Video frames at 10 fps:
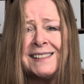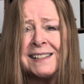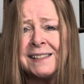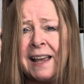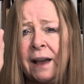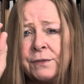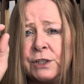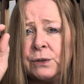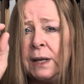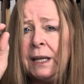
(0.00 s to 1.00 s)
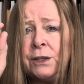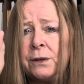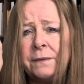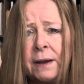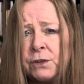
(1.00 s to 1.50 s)
It doesn't have to, you
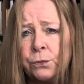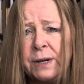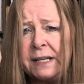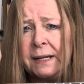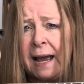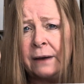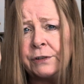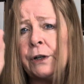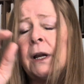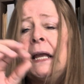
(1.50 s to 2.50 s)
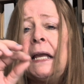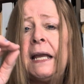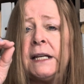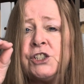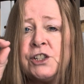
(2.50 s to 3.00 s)
don't even have to read it after.
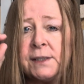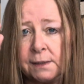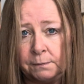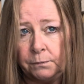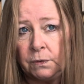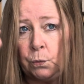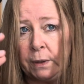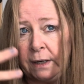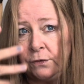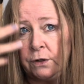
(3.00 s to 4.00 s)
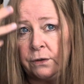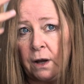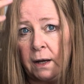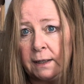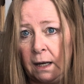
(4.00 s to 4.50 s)
It's just whatever
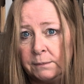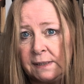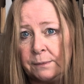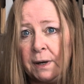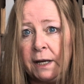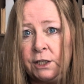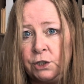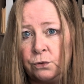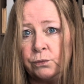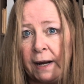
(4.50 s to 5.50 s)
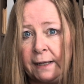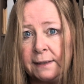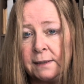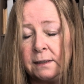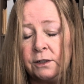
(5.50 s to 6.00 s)
thought comes to mind, you write
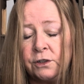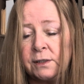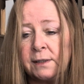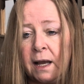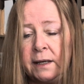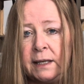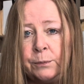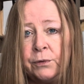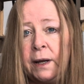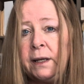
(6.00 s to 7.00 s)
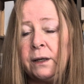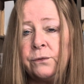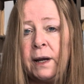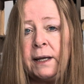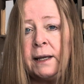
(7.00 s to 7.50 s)
it. You just kind of keep writing
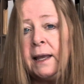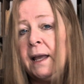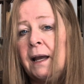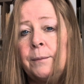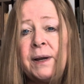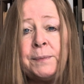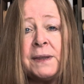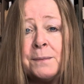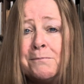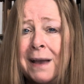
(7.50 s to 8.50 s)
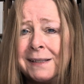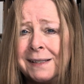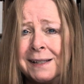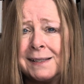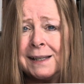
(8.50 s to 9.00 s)
and writing. It might be the
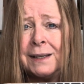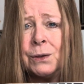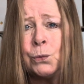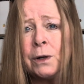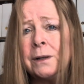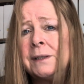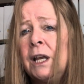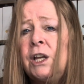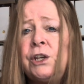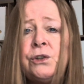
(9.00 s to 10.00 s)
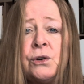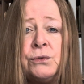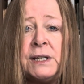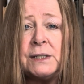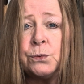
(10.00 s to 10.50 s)
messiest thing in the world. You
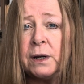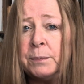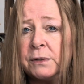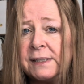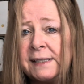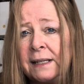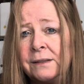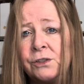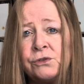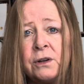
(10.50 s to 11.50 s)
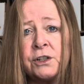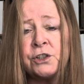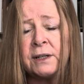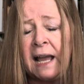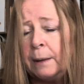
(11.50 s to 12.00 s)
don't need to worry about sentence
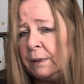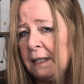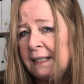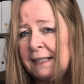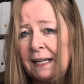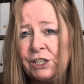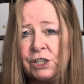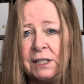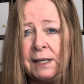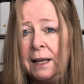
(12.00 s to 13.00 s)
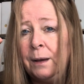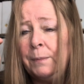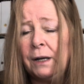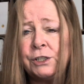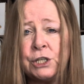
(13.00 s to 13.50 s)
structure, capitalization,
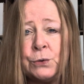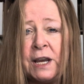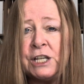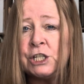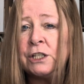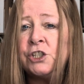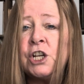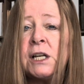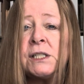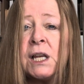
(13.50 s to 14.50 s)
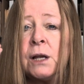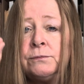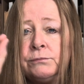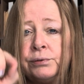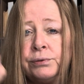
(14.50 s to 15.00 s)
punctuation, just
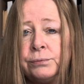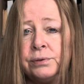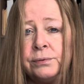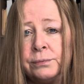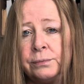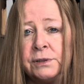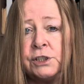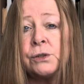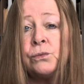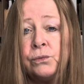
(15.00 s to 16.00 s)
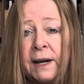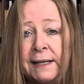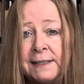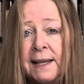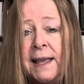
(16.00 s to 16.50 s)

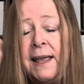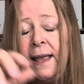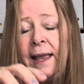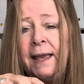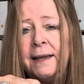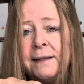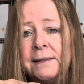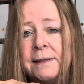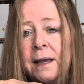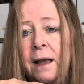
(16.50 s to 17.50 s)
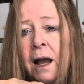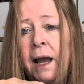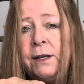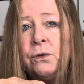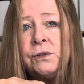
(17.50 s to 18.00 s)
write. And
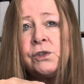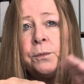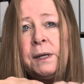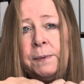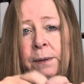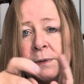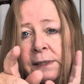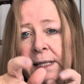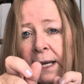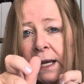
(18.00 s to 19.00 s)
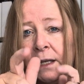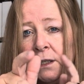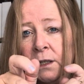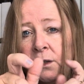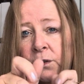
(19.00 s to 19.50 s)
I know so many people
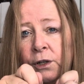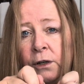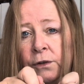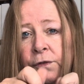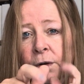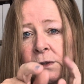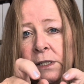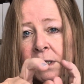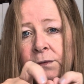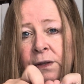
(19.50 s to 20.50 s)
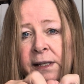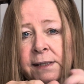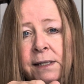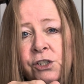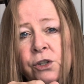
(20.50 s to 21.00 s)
today, you're on your phones and
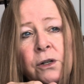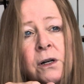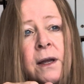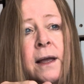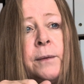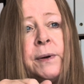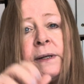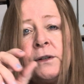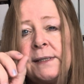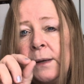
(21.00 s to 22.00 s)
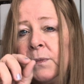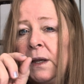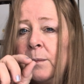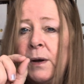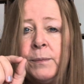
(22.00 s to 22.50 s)
everything's digital, but there's
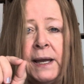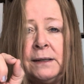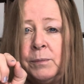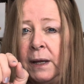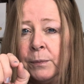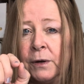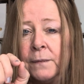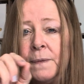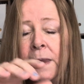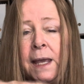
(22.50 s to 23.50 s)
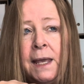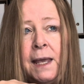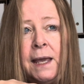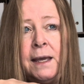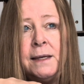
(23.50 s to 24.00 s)
something about pen to paper.
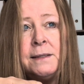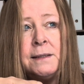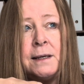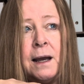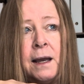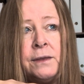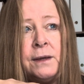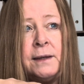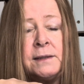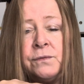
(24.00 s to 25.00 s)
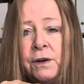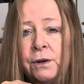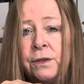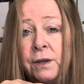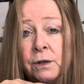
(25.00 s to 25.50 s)
And I think it's
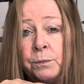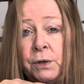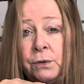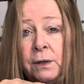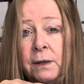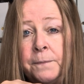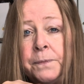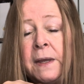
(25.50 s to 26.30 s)
very therapeutic.